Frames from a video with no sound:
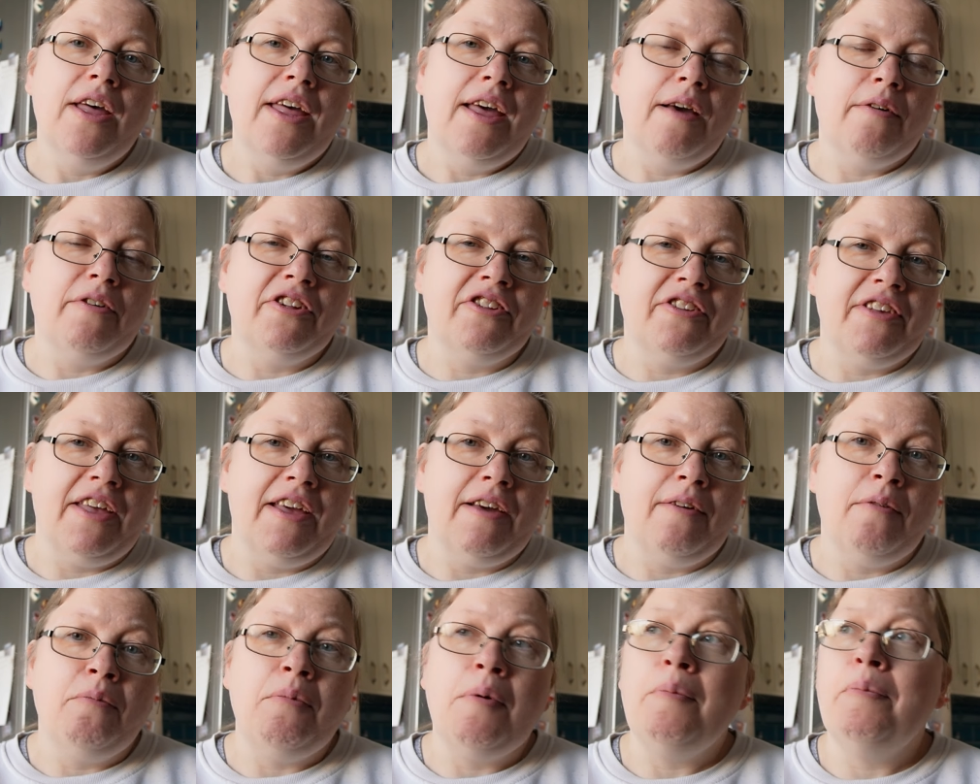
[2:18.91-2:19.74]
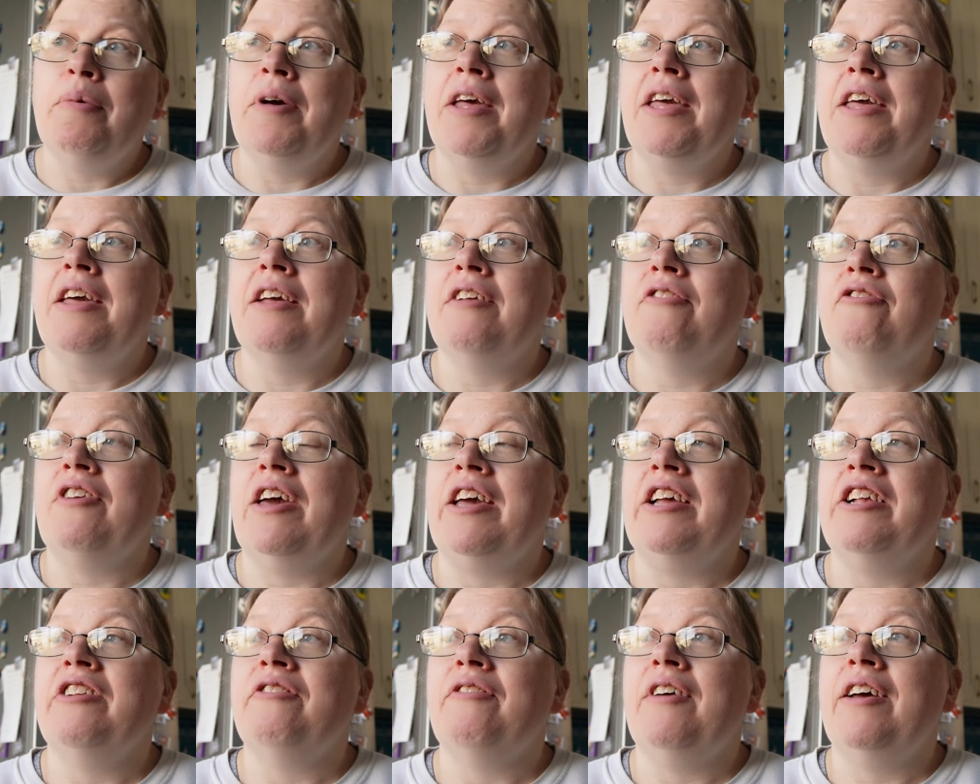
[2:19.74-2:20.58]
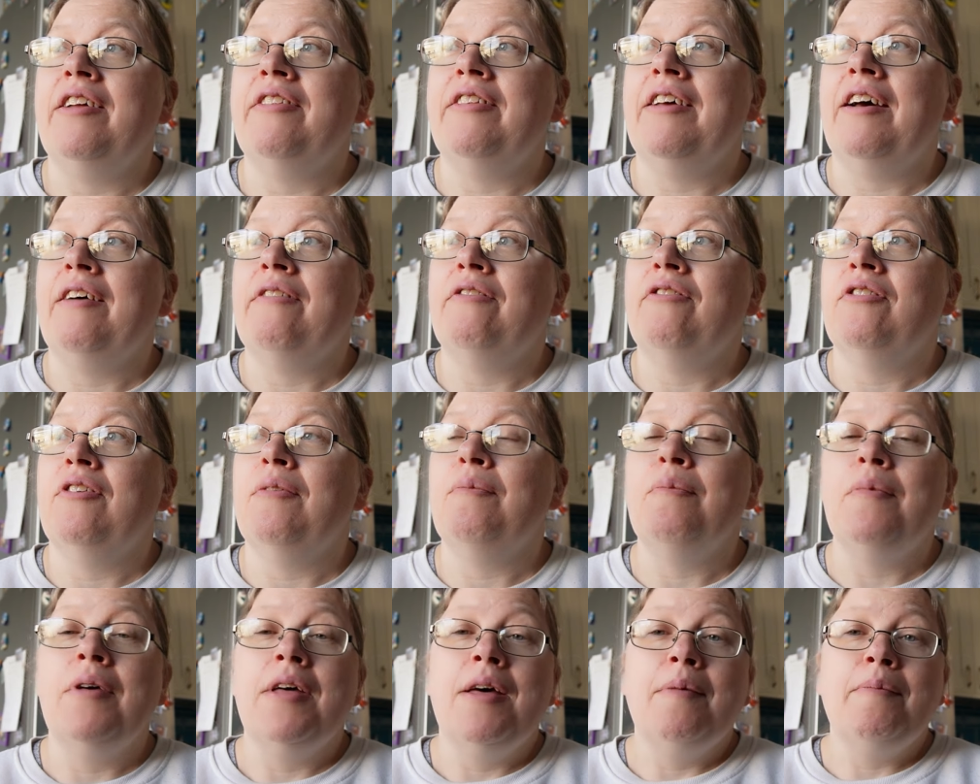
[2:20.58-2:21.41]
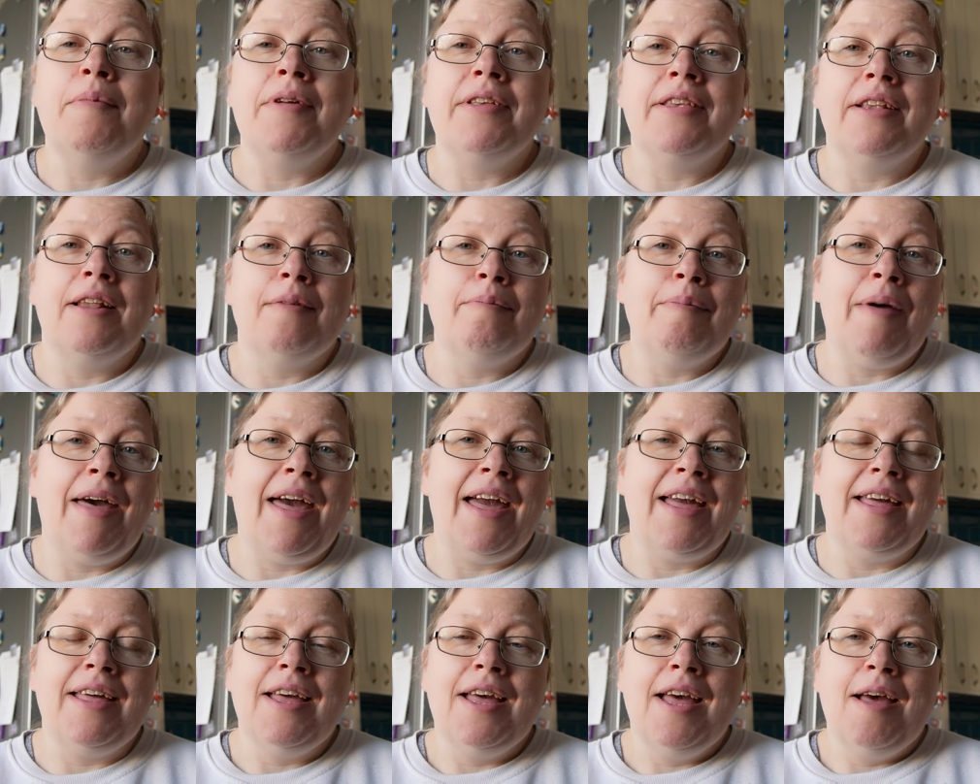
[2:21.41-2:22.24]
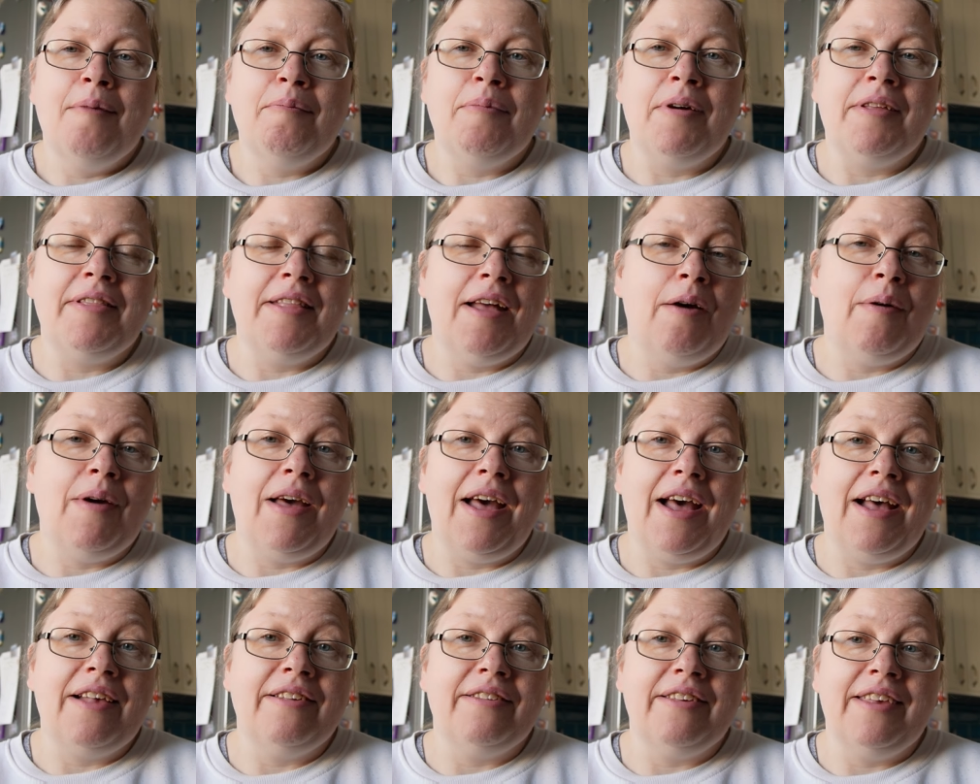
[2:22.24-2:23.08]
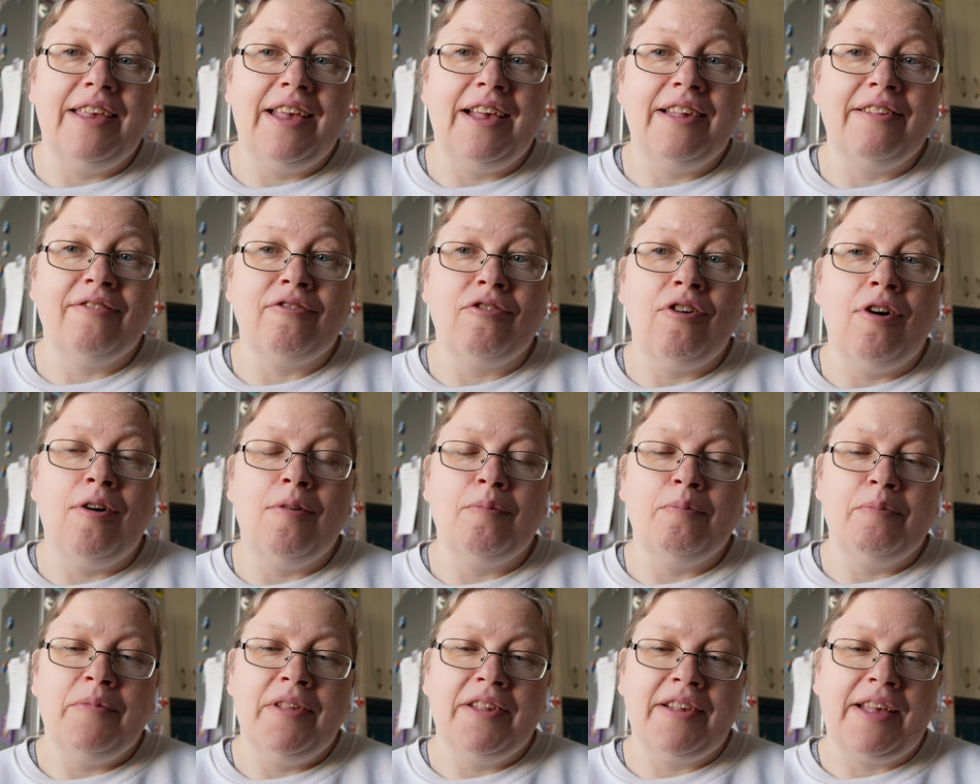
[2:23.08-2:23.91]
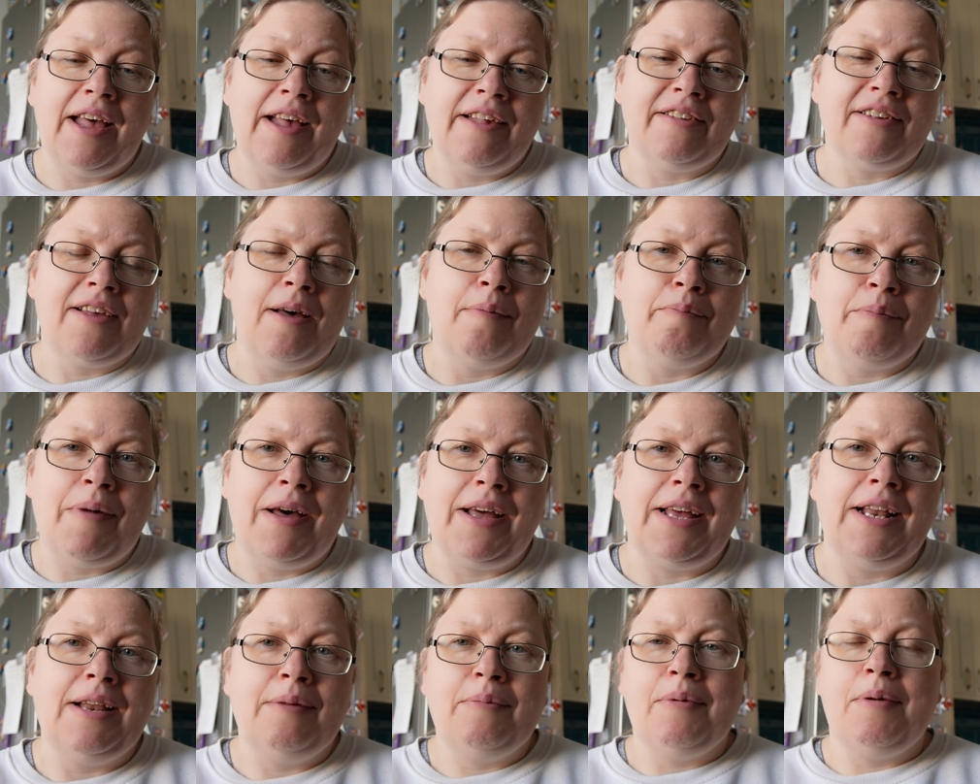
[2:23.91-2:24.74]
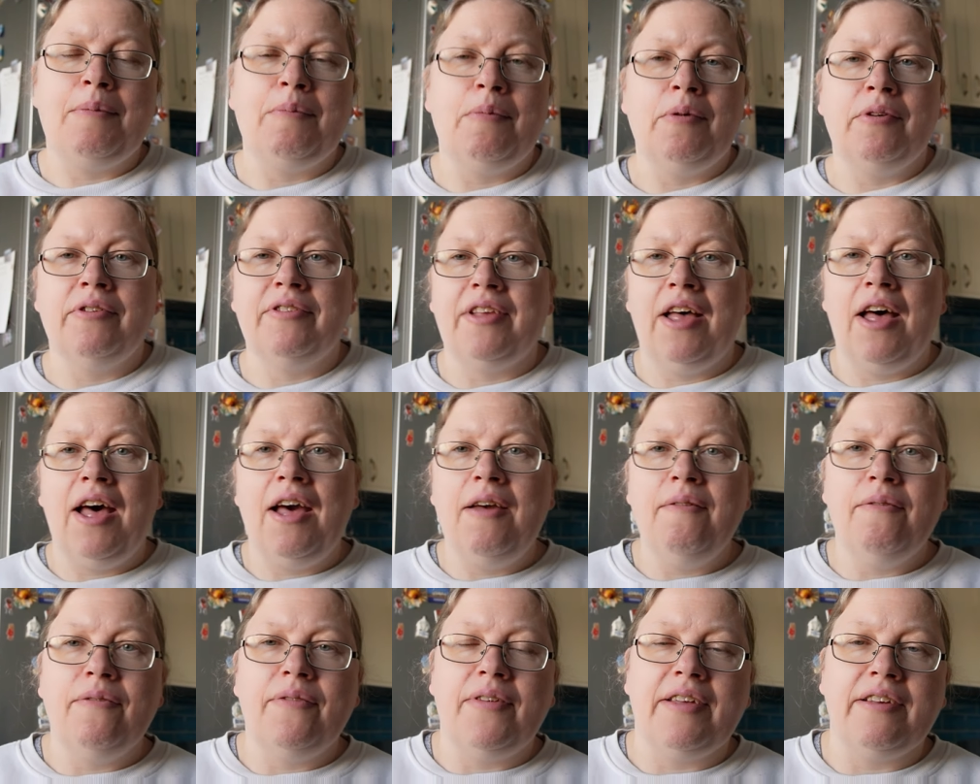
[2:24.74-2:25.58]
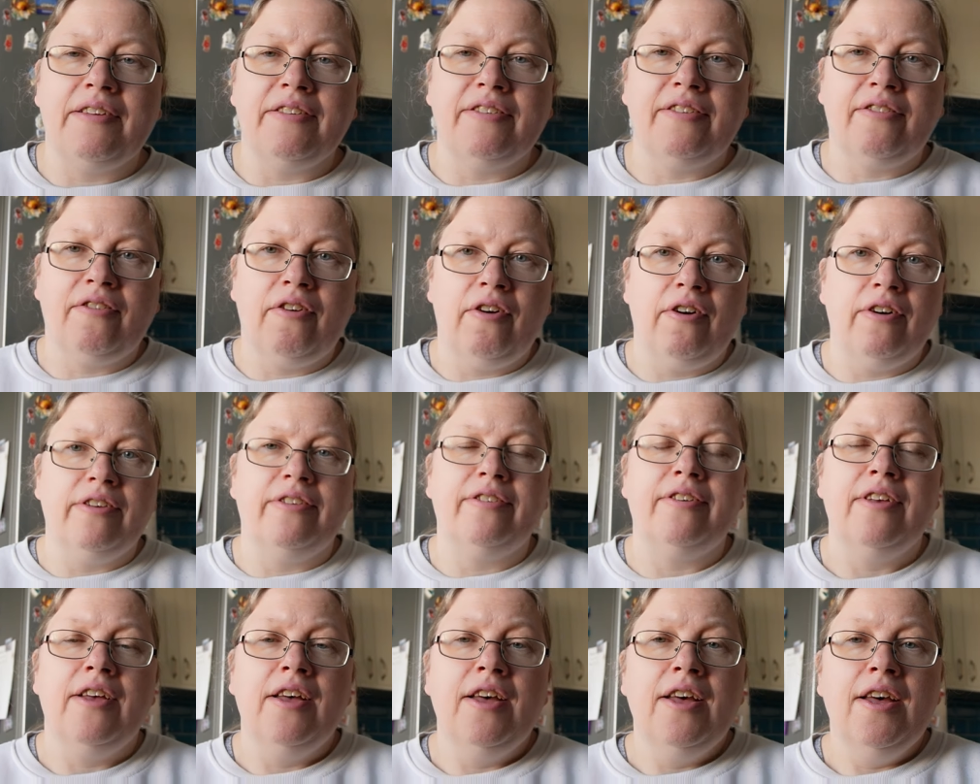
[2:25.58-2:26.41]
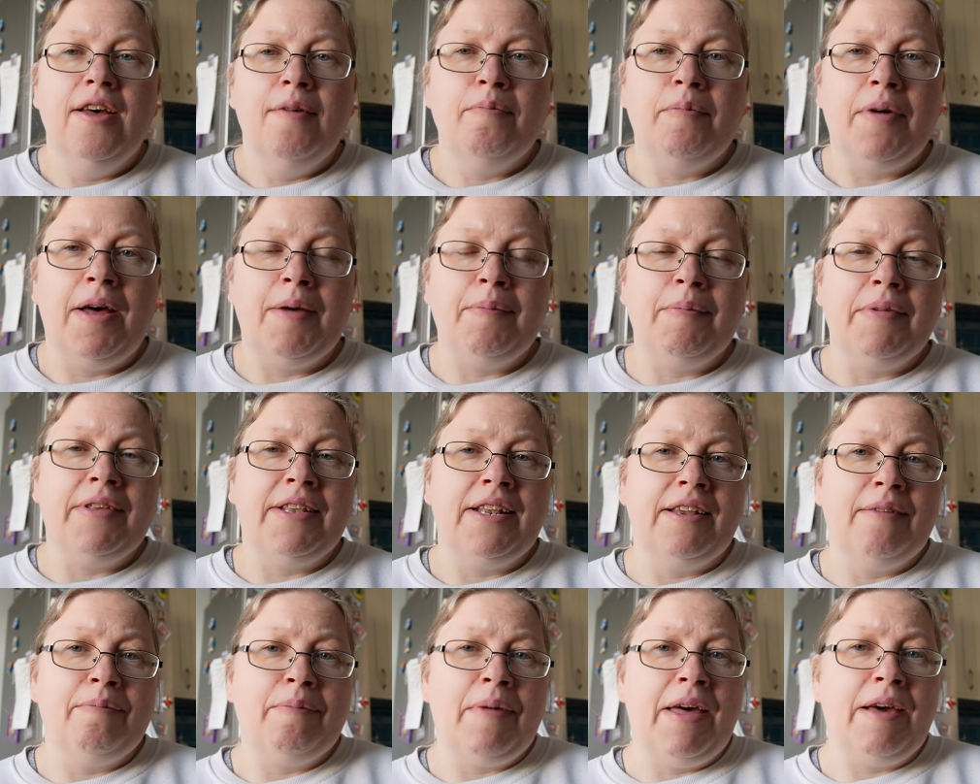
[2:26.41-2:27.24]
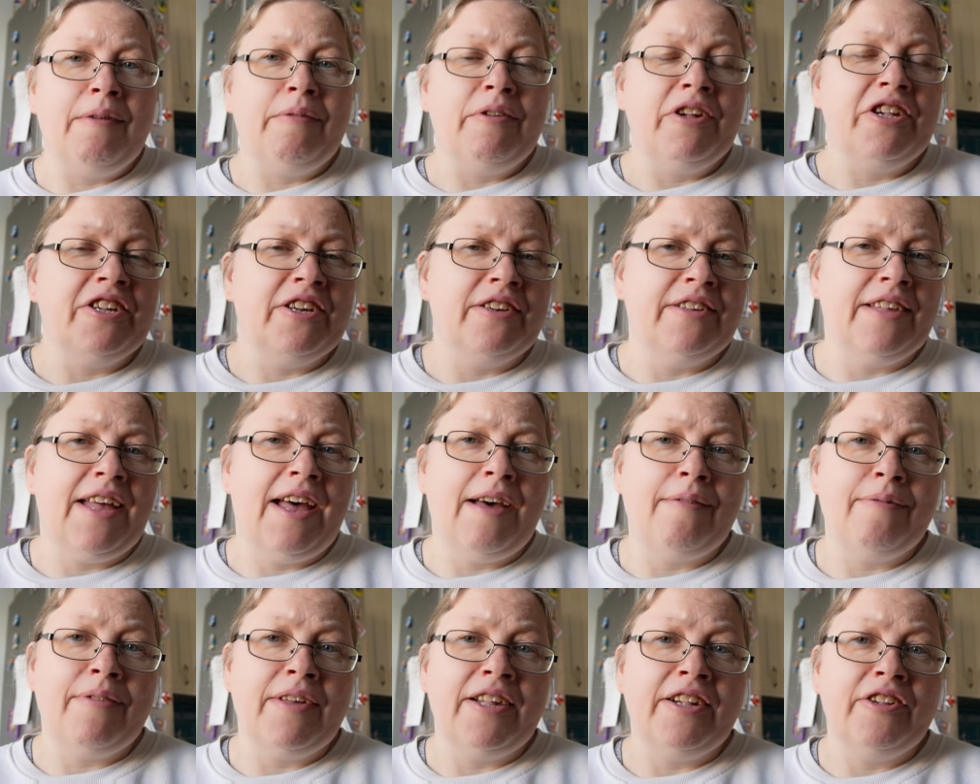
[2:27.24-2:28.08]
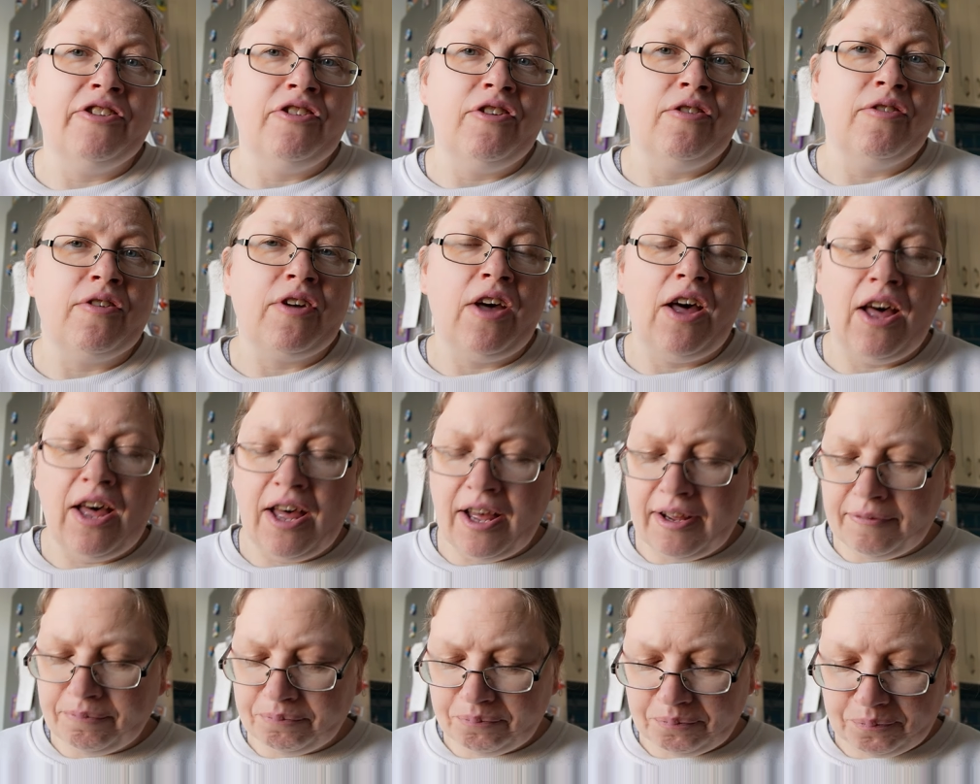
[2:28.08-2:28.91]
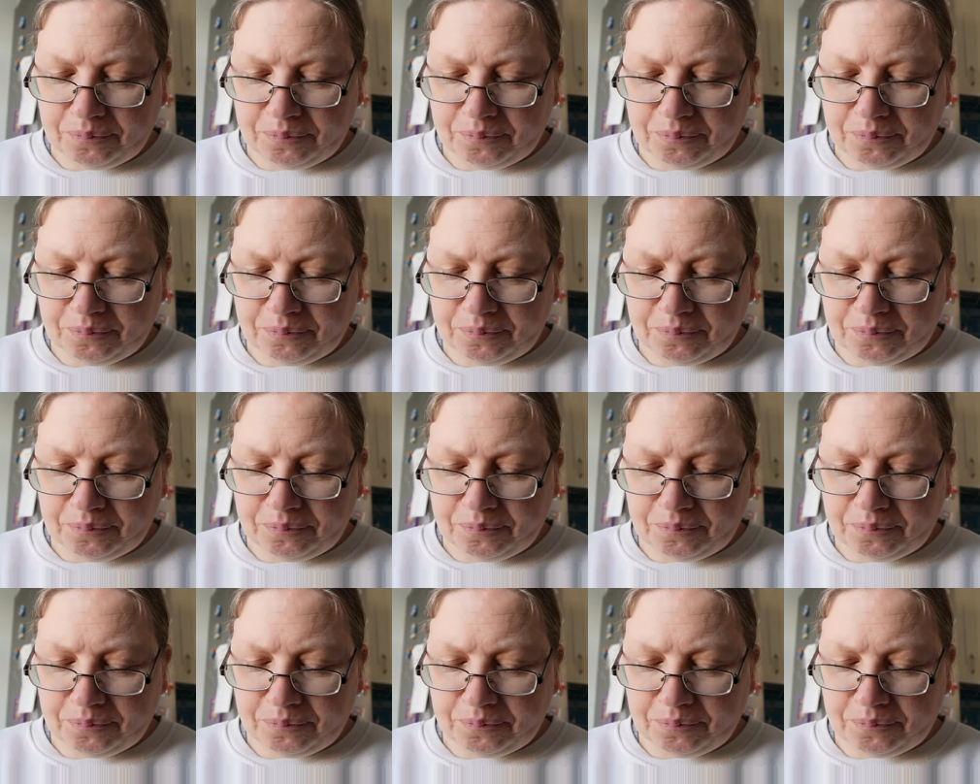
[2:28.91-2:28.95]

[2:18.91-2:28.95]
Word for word: It was at one point it changed right down to middle of May but now it has it has got has come back a little bit more. So hope fingers crossed by middle of May we should have his new car